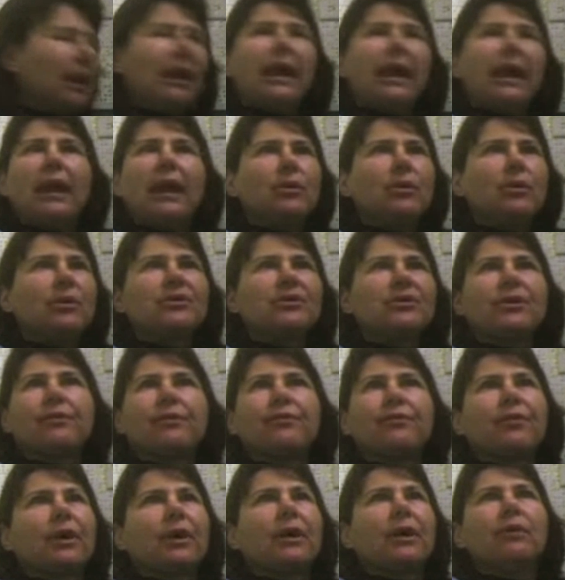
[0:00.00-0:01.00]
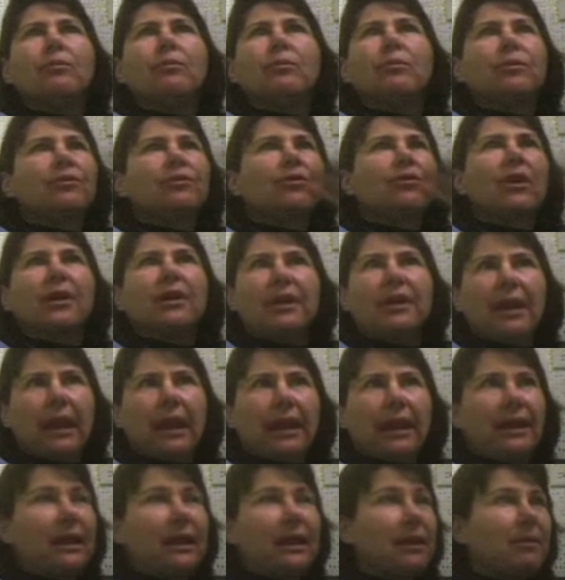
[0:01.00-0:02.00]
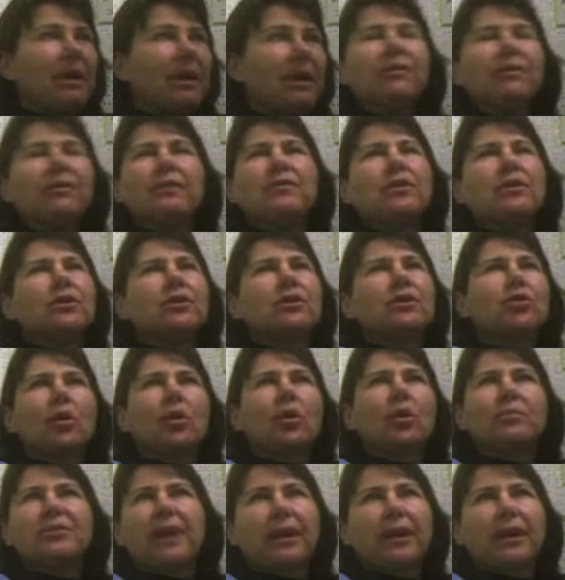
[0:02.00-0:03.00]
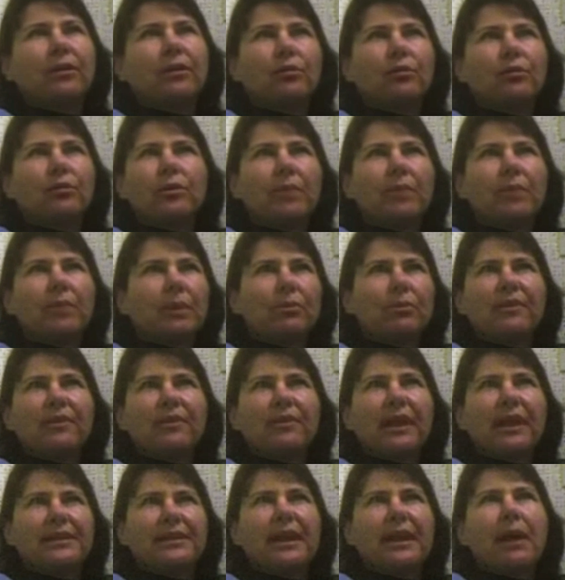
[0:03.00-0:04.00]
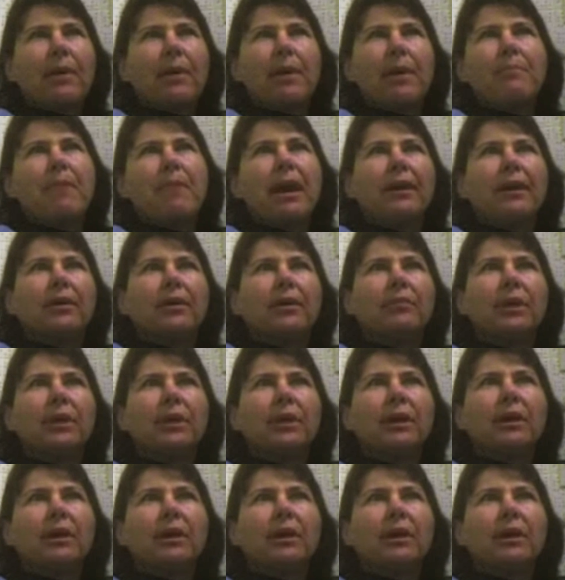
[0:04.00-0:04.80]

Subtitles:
anyways, he may have lived in the dorms. I don't remember if that's how I met him.